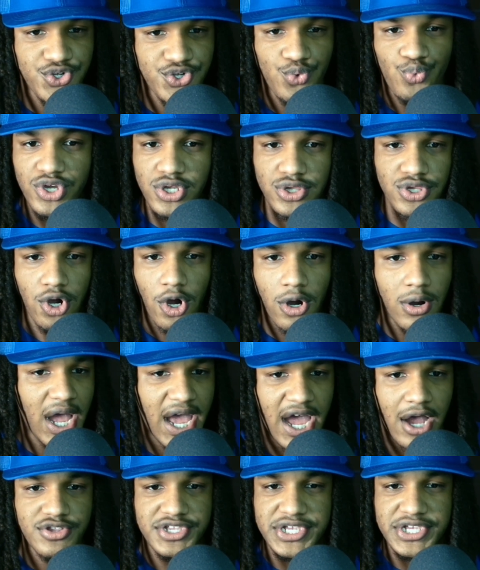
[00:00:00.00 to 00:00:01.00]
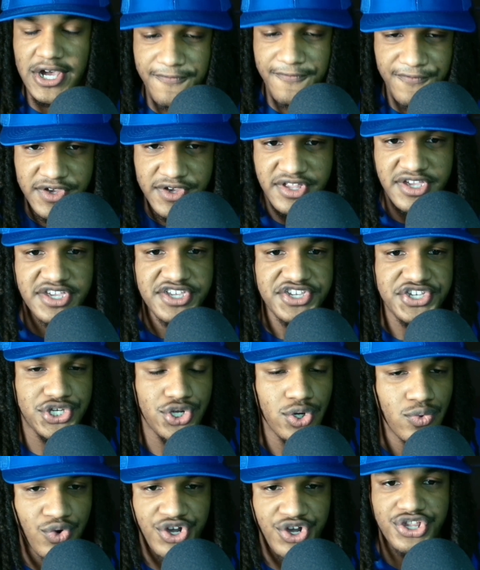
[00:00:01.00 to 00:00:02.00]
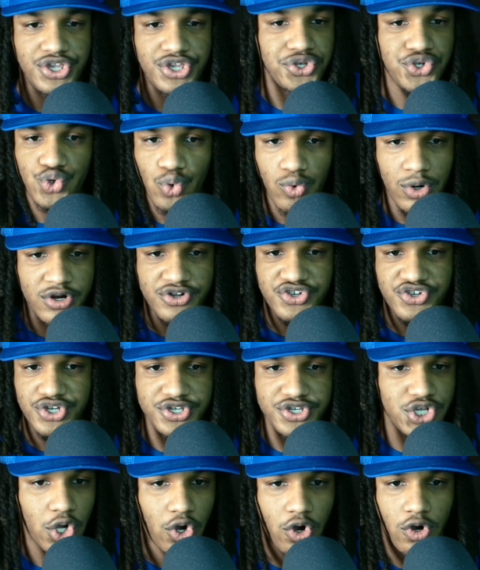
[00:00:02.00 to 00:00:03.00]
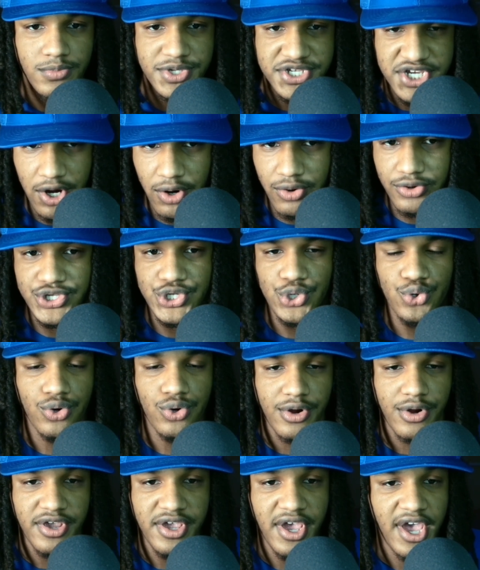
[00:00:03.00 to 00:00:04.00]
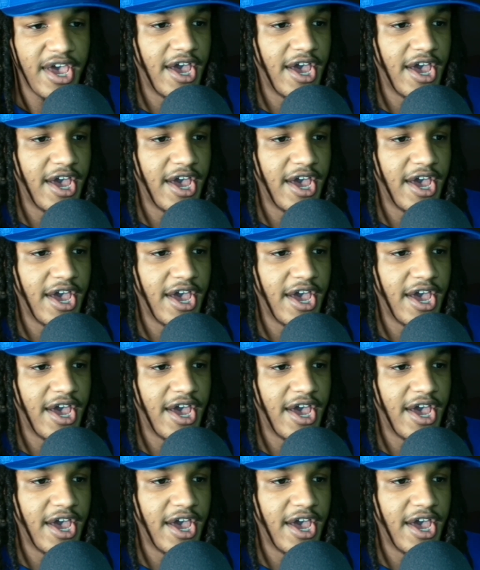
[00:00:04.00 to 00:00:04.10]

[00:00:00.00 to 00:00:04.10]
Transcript: And we know how tough it is to win in Georgia's home territory.